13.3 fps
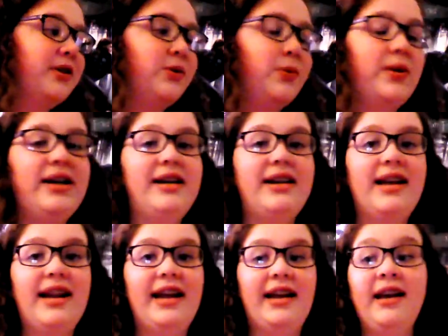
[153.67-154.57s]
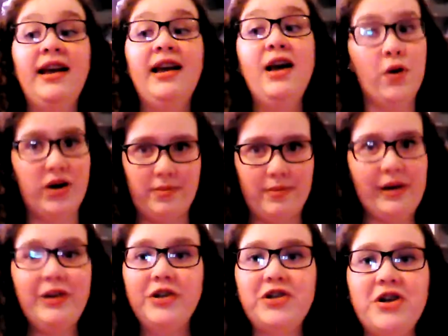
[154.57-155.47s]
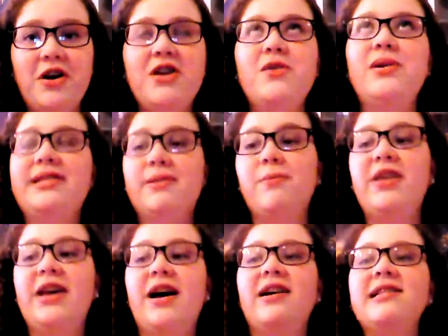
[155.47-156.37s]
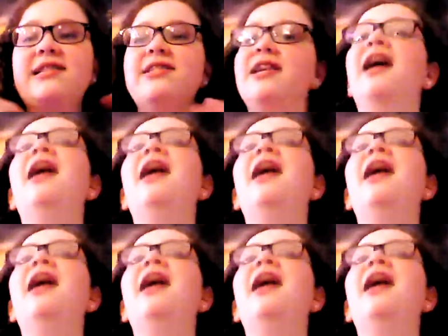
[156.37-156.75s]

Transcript: between getting what I'm about to show you and something else.